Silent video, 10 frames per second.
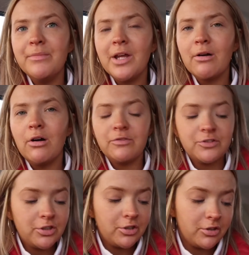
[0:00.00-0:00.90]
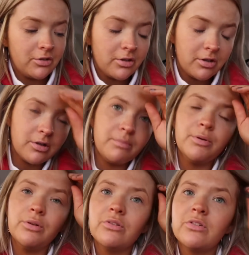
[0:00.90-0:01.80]
Now off to
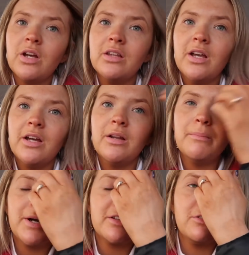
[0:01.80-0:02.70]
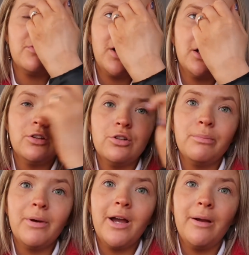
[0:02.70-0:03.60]
boots and then back to the flat and
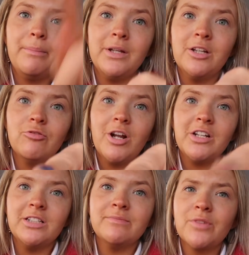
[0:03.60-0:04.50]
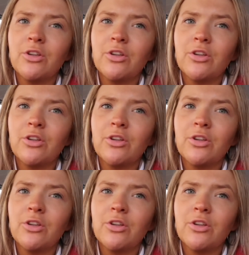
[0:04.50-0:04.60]
loop bear. Be ready.